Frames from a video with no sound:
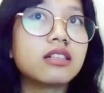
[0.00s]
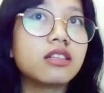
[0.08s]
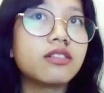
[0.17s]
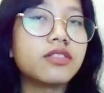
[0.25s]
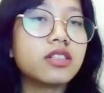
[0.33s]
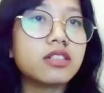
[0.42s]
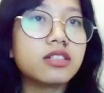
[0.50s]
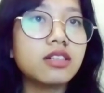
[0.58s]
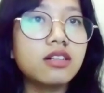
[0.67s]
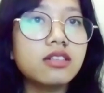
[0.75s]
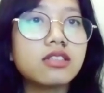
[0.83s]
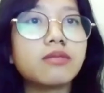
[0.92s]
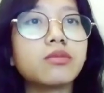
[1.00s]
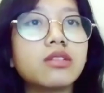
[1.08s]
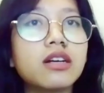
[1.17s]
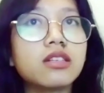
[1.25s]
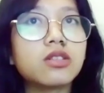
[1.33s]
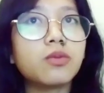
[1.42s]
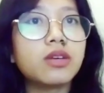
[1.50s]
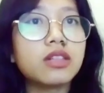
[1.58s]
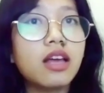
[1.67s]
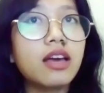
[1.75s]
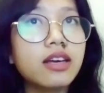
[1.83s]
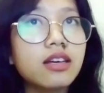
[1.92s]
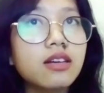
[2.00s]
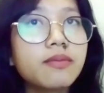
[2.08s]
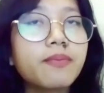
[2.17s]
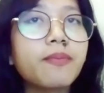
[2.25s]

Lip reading: artificial, symbolized with A.